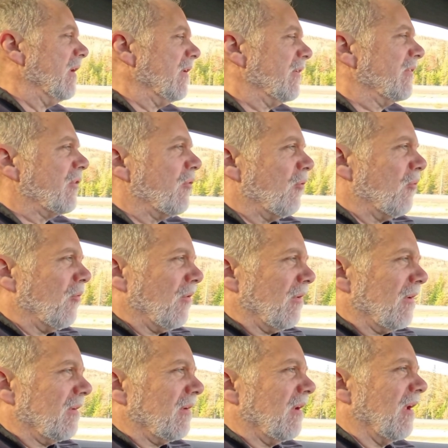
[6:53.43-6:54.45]
So
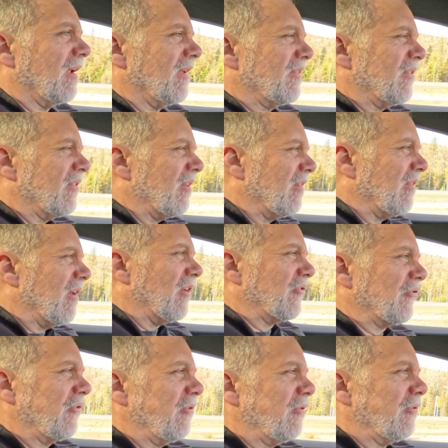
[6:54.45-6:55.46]
I guess a
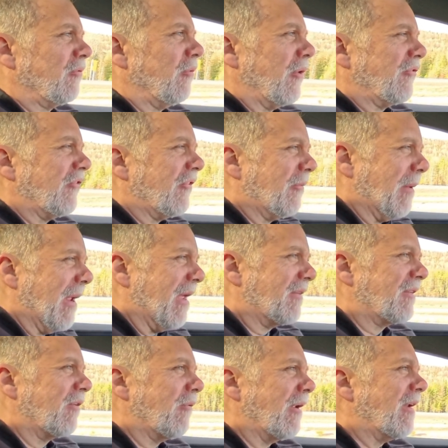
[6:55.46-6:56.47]
logical question to be
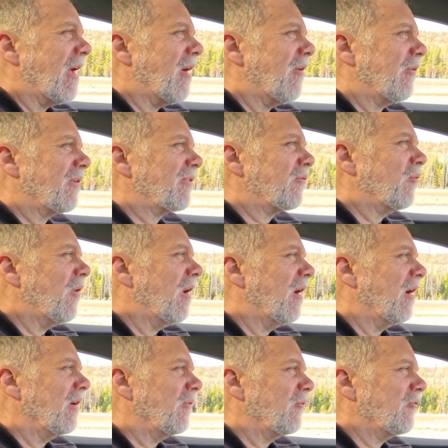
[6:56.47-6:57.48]
asking right now is,
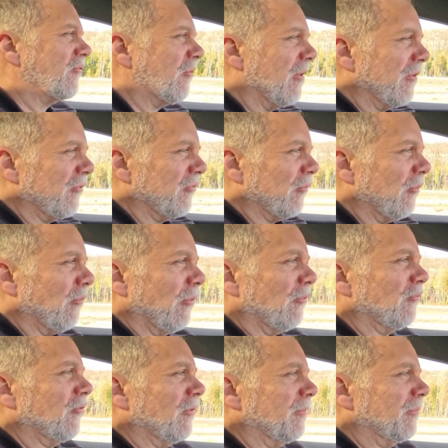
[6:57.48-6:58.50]
why would you want to do a
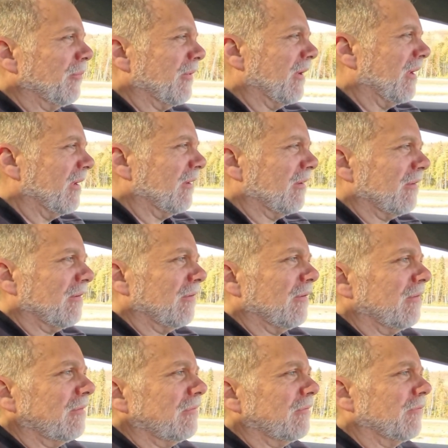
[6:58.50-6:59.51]
road trip
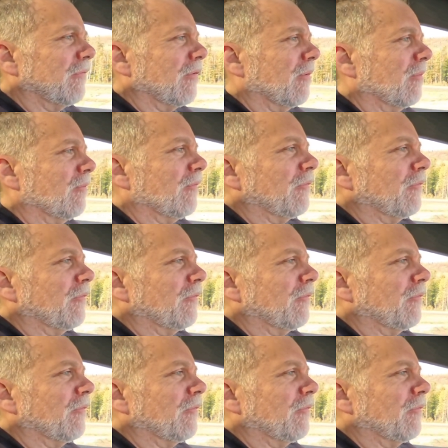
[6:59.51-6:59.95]
from